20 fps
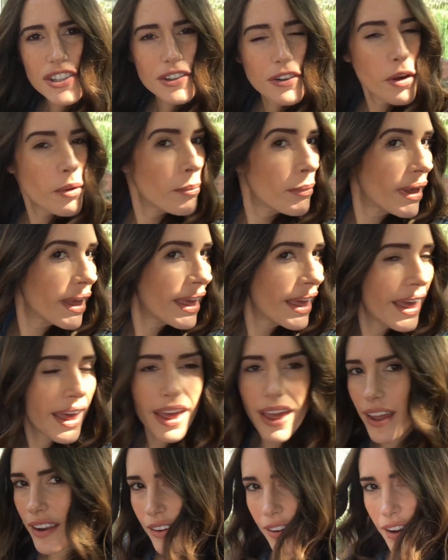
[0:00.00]
just got my
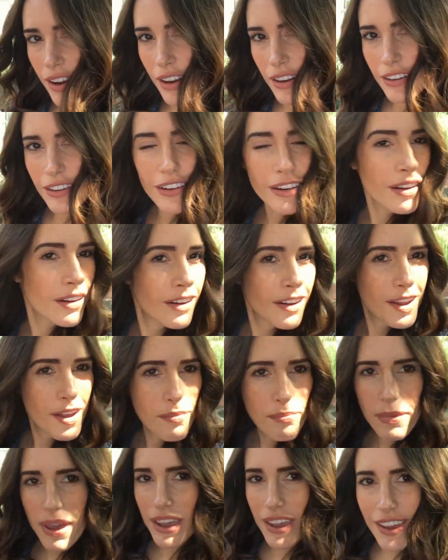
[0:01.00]
hair done,
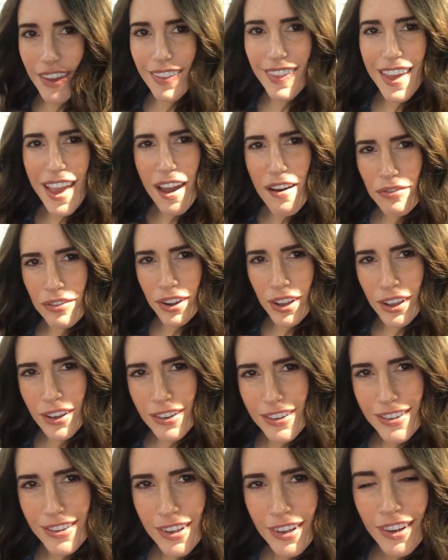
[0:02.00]
making the
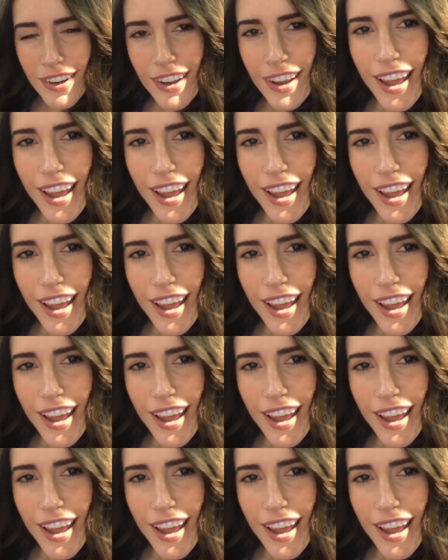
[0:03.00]
effort,